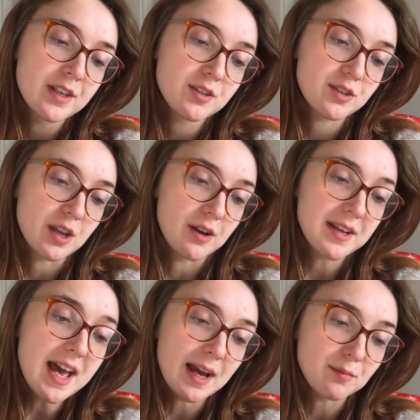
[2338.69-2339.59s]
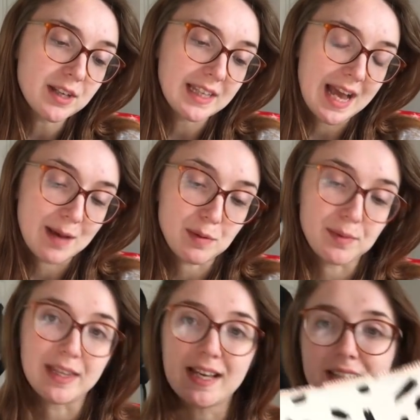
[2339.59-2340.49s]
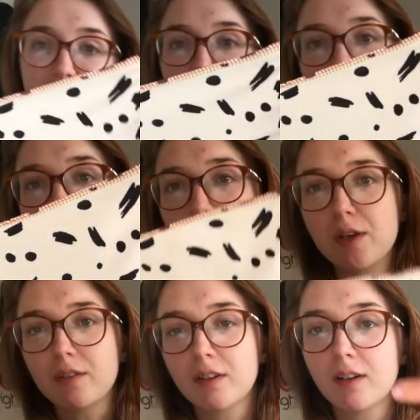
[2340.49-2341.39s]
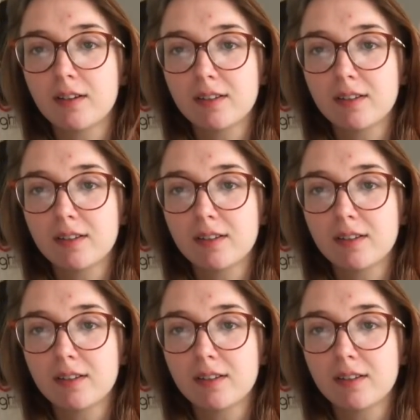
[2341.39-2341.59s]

So yeah, I'm really happy with that. Look at that, oh,